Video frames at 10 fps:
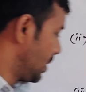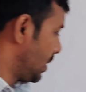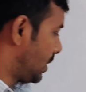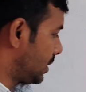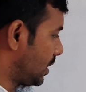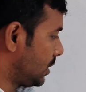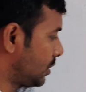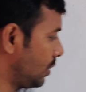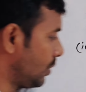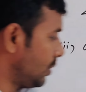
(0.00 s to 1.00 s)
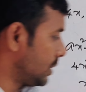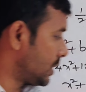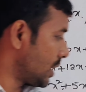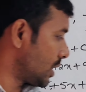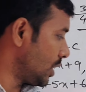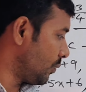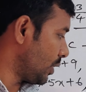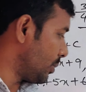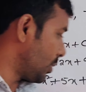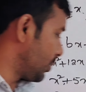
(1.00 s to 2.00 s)
It is also general
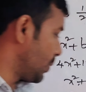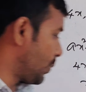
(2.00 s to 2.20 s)
form of the